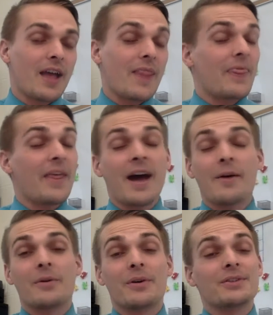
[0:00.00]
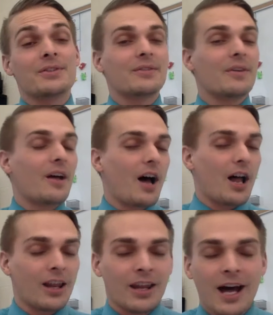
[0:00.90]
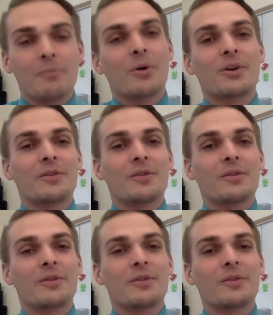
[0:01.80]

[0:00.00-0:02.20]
And that was a lot more